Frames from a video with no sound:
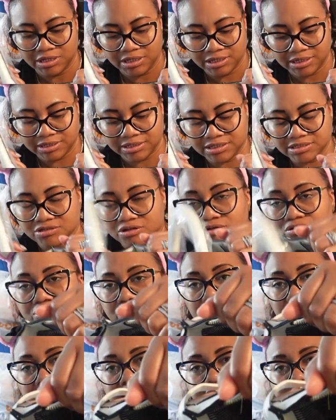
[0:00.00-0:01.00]
And this also
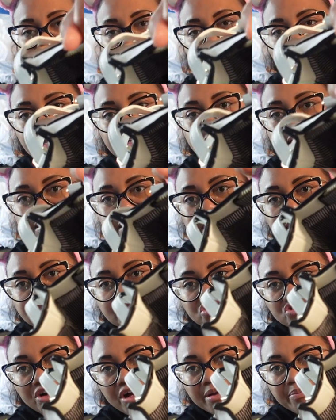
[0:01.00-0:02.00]
has that in
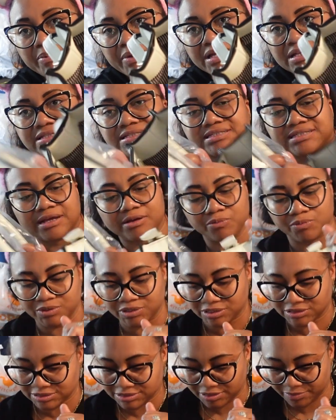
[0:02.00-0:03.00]
stripe inside with
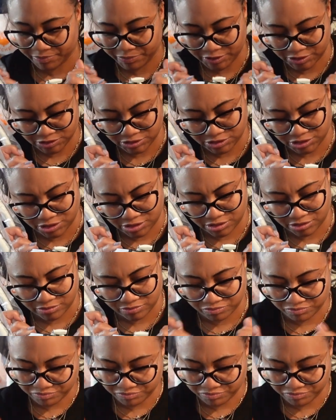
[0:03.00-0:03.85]
a zip inside.